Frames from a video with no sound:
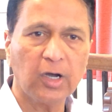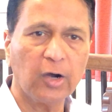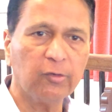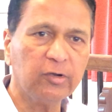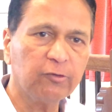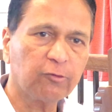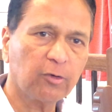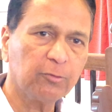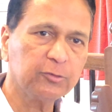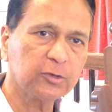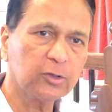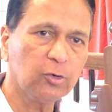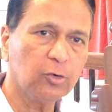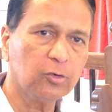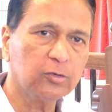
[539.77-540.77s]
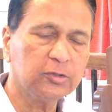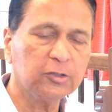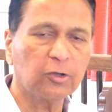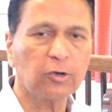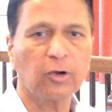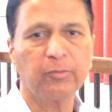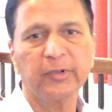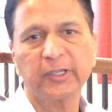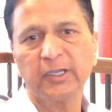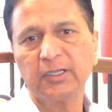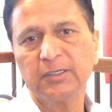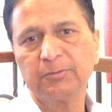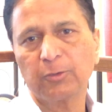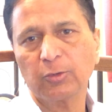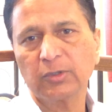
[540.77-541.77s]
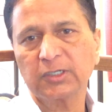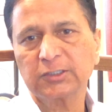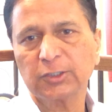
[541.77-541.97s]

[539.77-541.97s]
away from your goal, you are not making any progress